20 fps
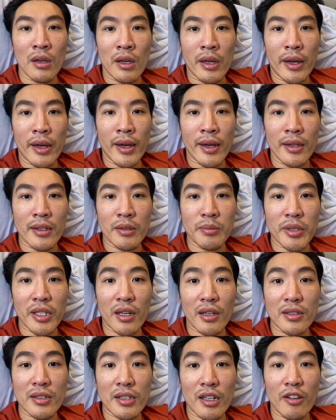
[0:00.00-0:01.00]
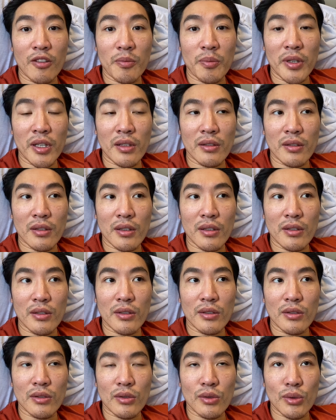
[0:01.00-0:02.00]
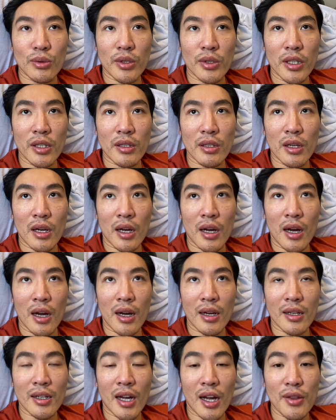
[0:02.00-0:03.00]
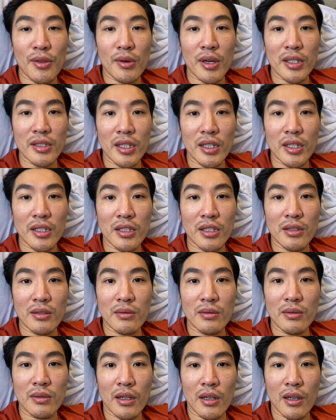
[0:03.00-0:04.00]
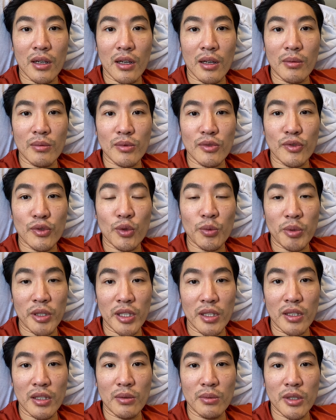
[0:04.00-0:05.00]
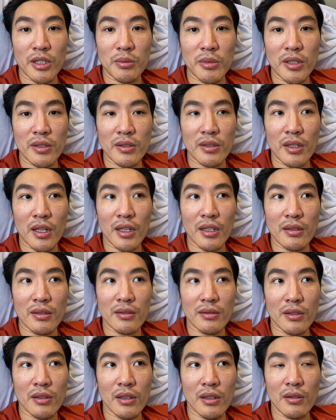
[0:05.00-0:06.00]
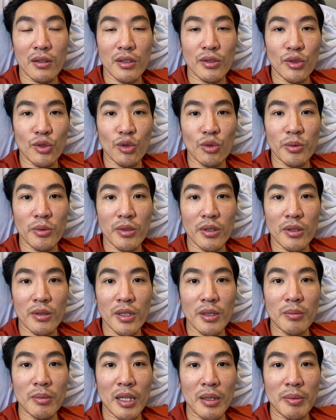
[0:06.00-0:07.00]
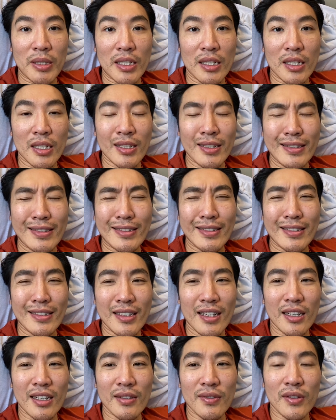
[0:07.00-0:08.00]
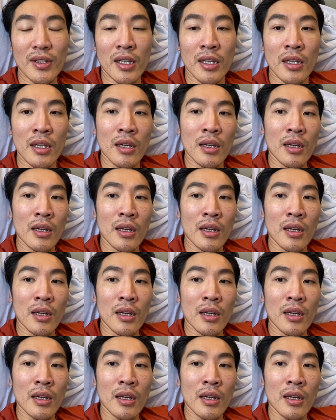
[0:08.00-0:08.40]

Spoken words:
And because I've been doing catheterization to pee, which means that a tube in my penis kind of thing.